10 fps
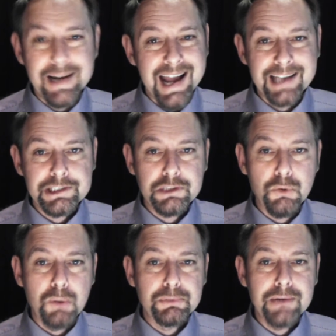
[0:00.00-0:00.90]
to enhance
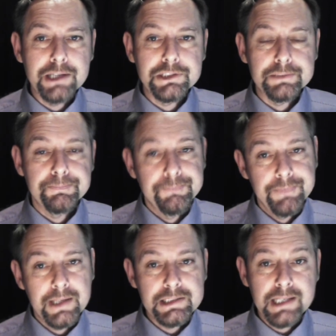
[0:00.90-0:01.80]
cooperation,
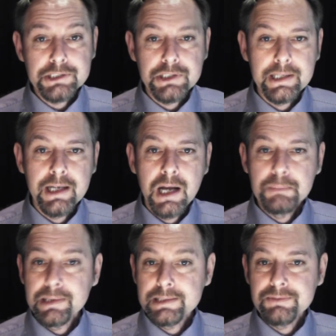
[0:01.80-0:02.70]
essentially
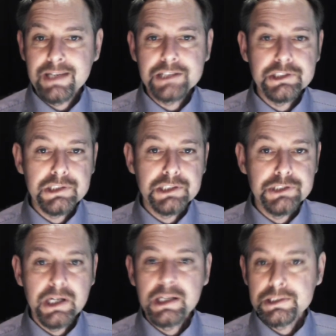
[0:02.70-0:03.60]
a piece of
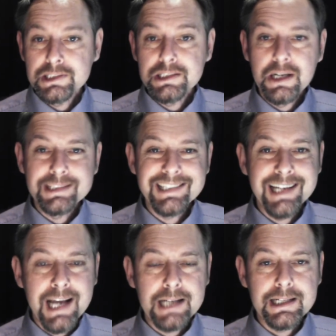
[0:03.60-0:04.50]
legislature designed
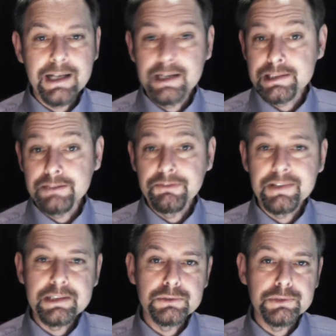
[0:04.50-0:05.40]
to catalyse the
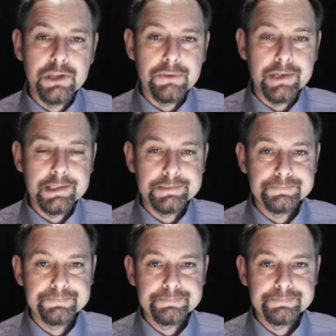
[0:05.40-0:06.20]
fiscal union.